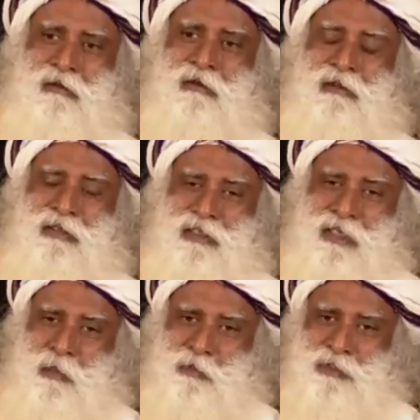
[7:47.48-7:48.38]
All
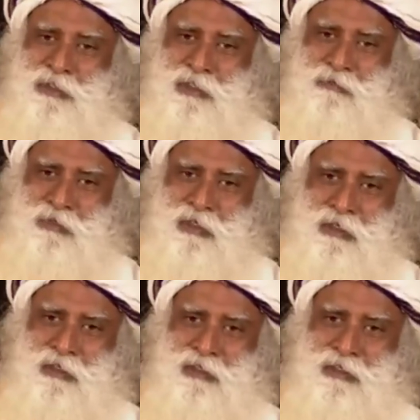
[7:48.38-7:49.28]
that happens in the
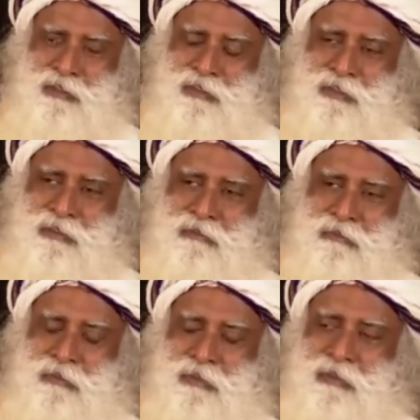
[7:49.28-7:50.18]
weekend is,
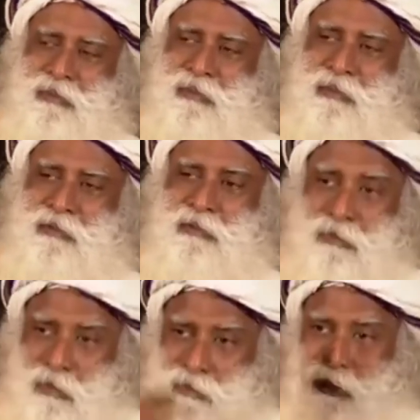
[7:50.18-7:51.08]

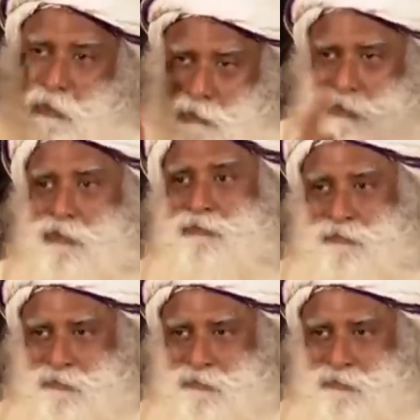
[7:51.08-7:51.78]
you're knocked out.